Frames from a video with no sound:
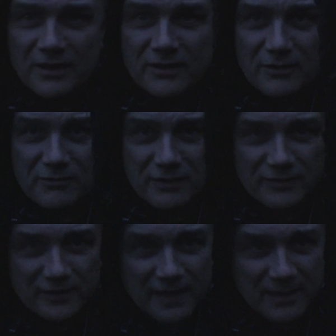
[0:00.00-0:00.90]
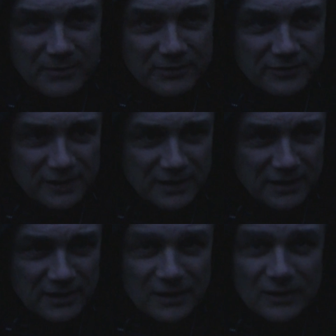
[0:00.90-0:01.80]
You can't really see there, but
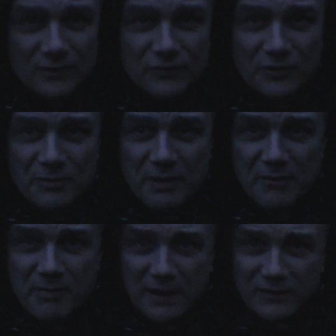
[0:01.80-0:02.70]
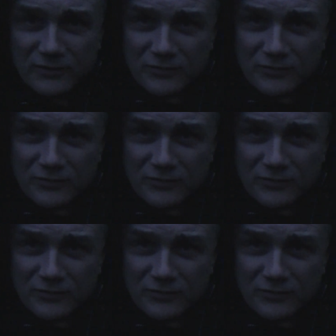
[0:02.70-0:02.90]
looks like a pair of pants or